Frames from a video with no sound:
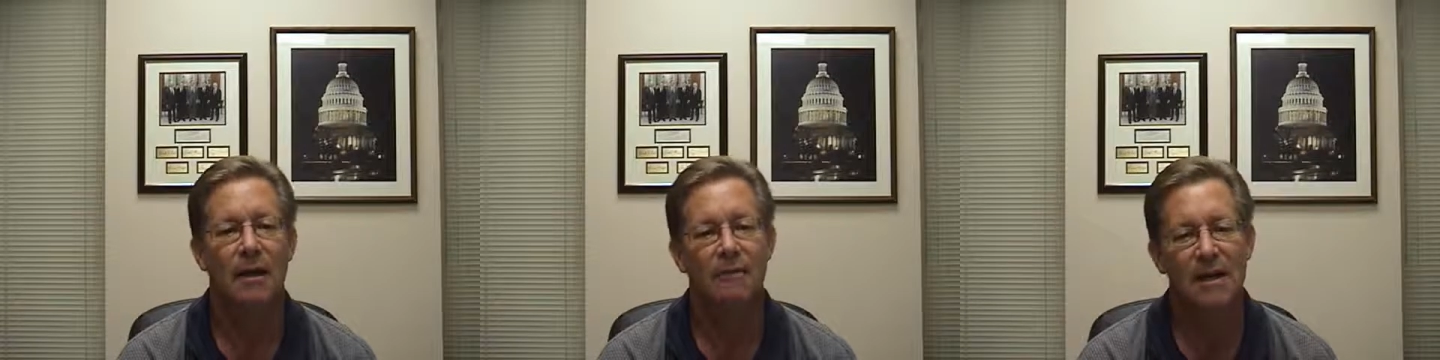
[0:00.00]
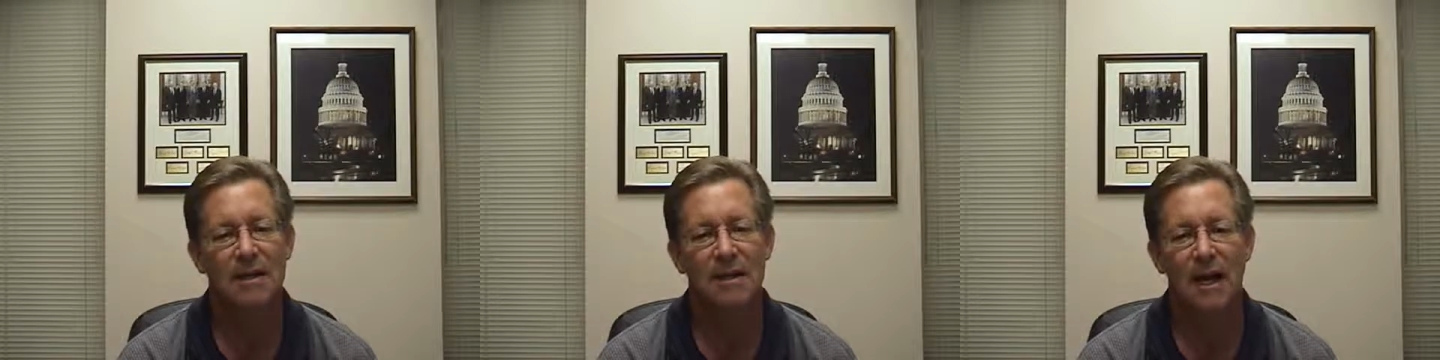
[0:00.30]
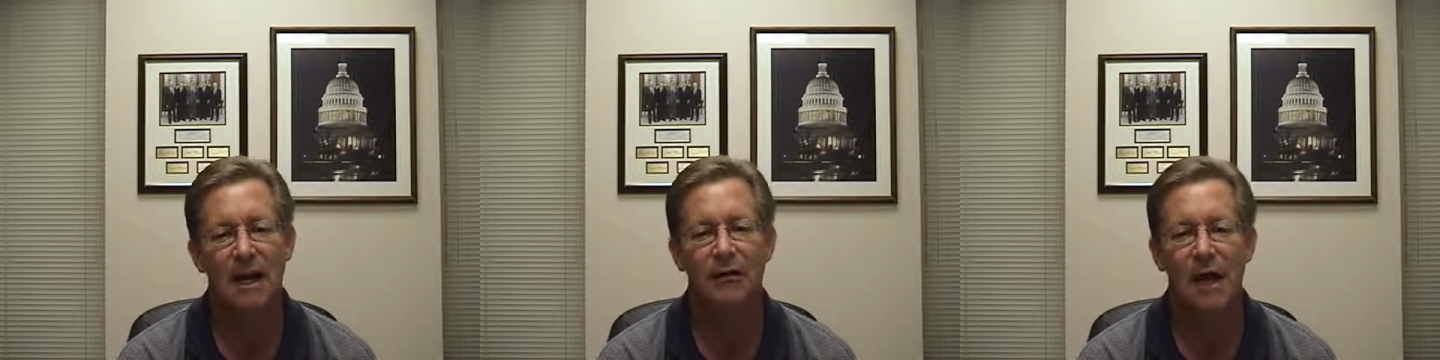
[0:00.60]
Eventually,
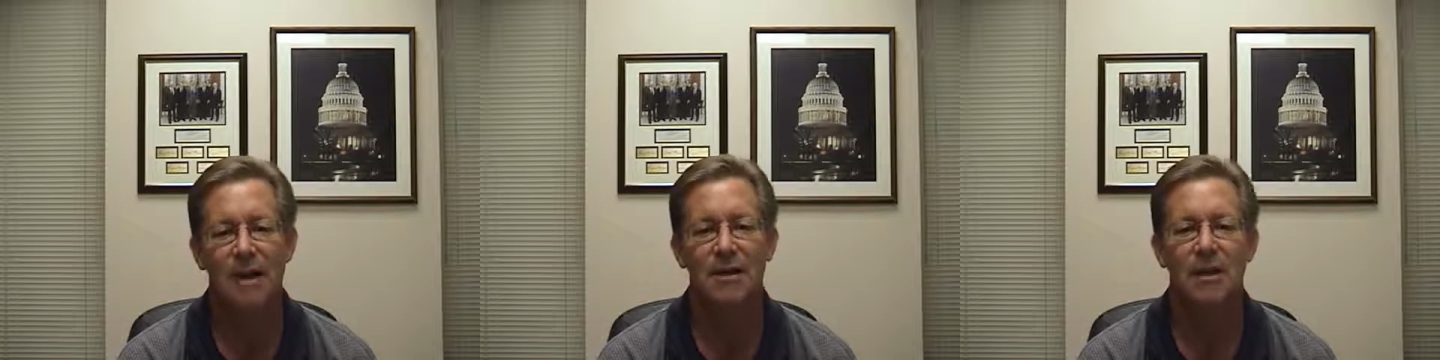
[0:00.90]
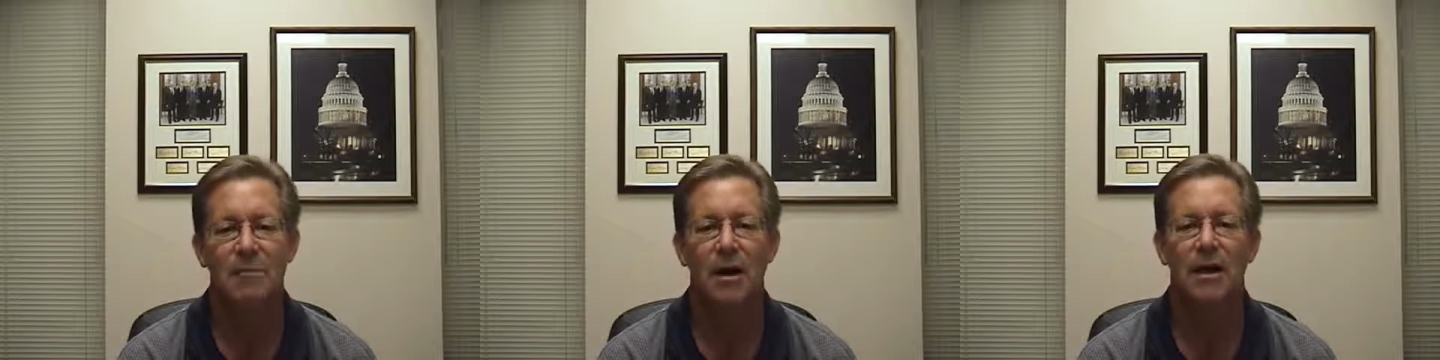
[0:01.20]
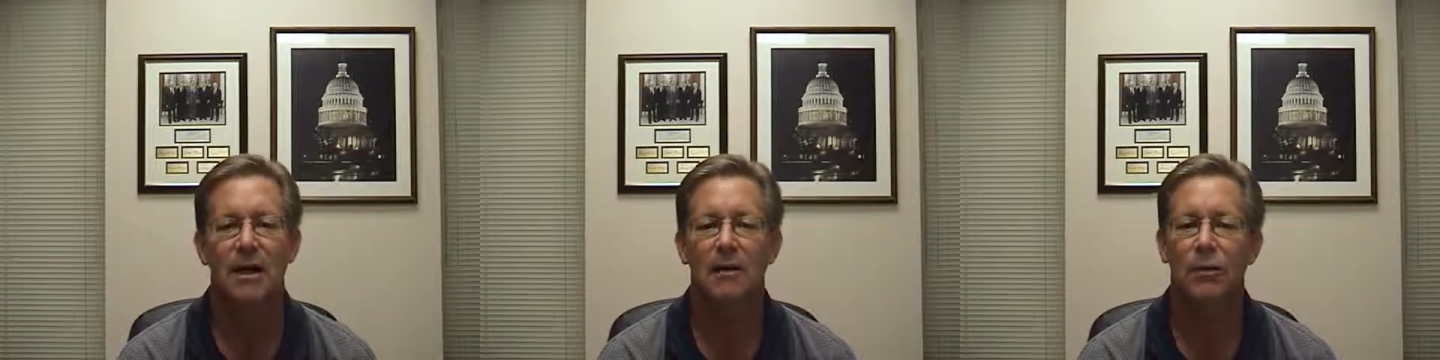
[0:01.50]
that crashed the
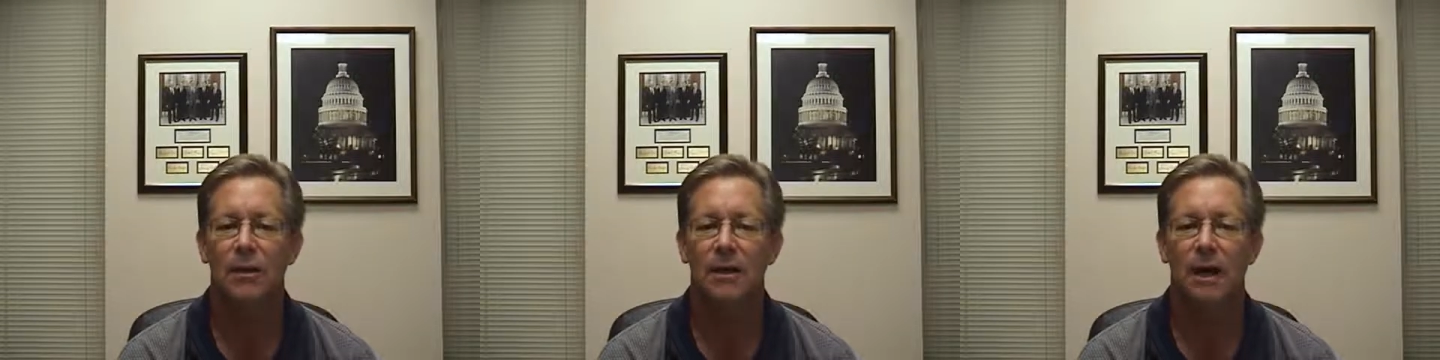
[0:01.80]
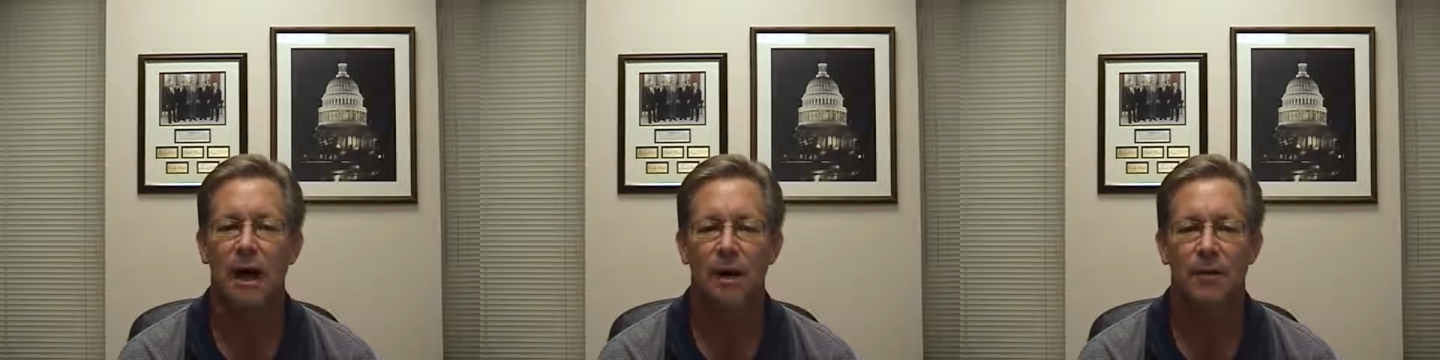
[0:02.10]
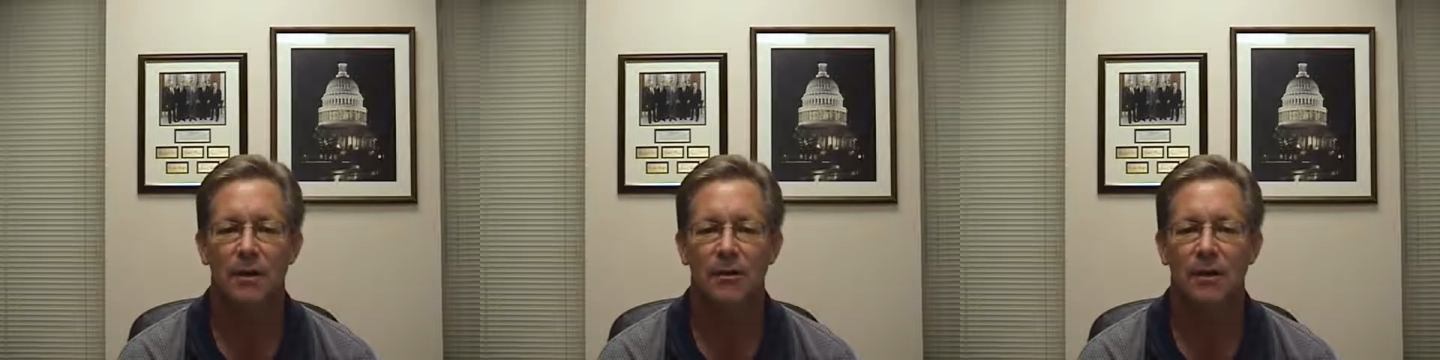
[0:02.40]
American and world
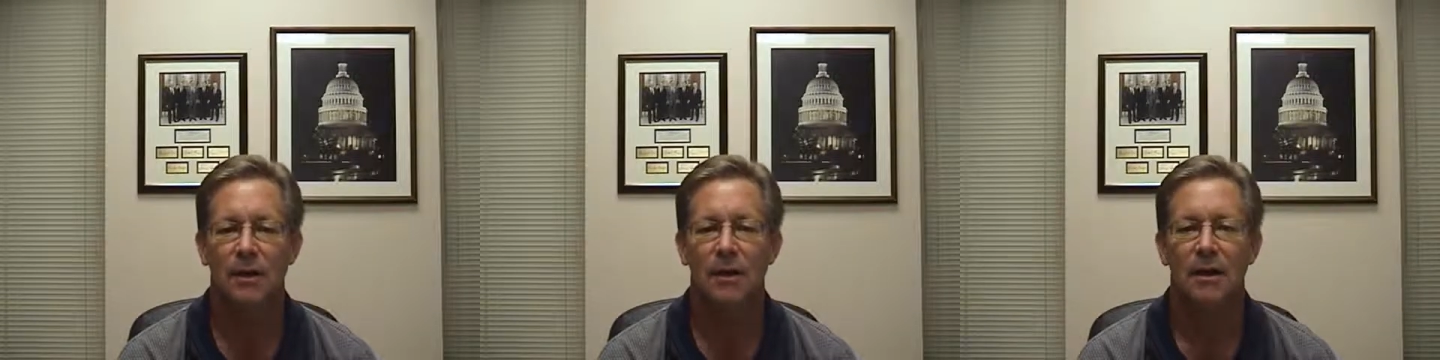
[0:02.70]
economies.